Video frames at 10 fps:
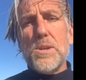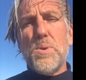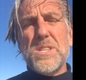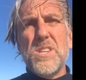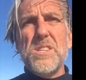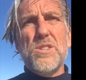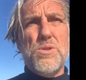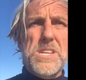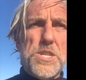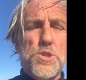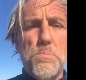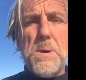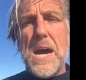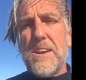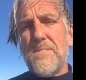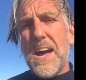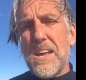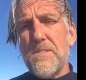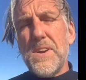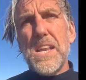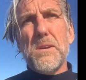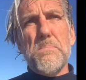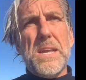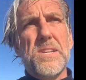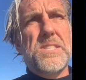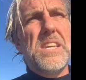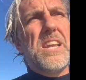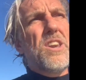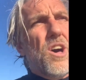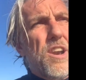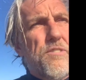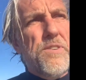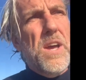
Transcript: which is a traditional part of Ayurvedic medicine and a lot of